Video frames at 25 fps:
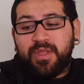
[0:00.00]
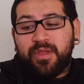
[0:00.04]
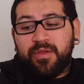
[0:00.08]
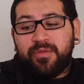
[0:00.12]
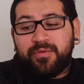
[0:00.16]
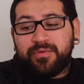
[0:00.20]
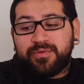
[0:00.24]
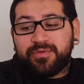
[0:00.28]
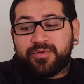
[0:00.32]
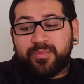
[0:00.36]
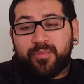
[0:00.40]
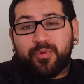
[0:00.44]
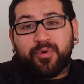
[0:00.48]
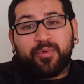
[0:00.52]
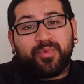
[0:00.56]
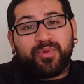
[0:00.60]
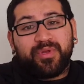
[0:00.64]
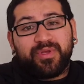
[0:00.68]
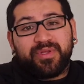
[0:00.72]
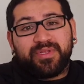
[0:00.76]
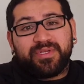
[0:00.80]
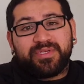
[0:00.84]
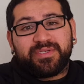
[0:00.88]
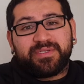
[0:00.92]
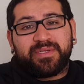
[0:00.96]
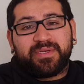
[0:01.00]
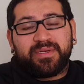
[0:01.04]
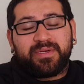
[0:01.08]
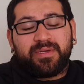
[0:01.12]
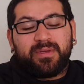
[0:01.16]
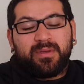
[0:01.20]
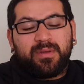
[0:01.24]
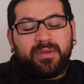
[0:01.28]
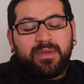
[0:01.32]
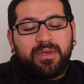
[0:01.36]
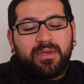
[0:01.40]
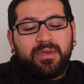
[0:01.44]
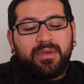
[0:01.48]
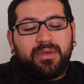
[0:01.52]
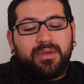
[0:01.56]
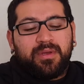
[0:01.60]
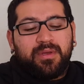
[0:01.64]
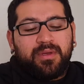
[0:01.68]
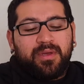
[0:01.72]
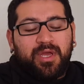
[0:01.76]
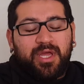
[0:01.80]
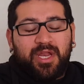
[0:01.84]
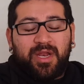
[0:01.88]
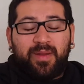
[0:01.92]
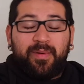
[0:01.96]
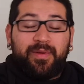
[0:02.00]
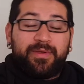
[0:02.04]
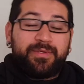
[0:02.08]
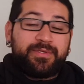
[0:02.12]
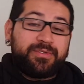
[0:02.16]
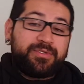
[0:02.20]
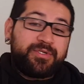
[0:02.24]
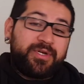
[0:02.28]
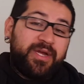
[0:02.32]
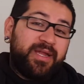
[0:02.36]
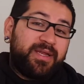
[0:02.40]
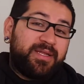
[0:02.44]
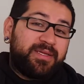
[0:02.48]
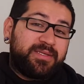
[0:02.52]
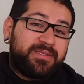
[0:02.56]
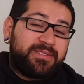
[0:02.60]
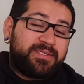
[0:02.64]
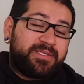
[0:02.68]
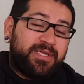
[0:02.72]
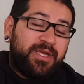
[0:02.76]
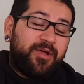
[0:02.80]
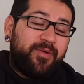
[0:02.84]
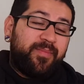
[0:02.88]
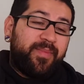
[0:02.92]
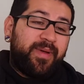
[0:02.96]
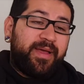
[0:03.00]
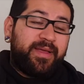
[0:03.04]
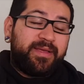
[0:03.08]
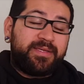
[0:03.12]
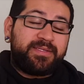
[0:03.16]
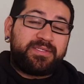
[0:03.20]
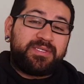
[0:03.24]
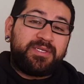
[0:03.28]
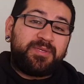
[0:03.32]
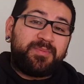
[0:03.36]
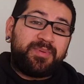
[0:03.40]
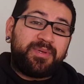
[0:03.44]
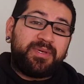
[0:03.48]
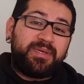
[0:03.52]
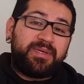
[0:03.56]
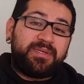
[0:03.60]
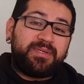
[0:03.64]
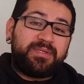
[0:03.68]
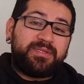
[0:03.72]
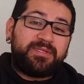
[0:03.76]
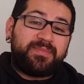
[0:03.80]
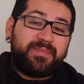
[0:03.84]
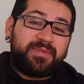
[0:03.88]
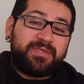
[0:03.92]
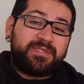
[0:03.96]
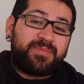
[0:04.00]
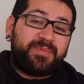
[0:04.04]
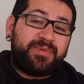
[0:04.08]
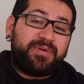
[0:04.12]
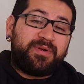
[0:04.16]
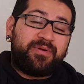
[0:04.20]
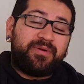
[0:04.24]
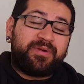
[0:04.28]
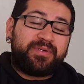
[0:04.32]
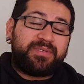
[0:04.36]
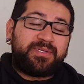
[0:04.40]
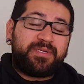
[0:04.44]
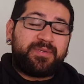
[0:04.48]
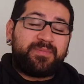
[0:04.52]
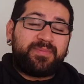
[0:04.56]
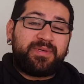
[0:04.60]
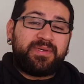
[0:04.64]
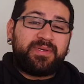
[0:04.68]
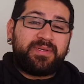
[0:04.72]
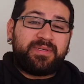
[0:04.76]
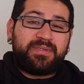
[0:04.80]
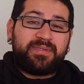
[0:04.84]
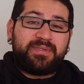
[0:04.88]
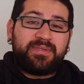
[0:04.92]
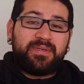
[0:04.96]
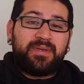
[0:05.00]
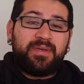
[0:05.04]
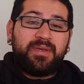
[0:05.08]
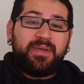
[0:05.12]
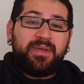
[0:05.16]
those are more realistic. And I'm also trying to sell my CPs, my Sprint Heart CPs,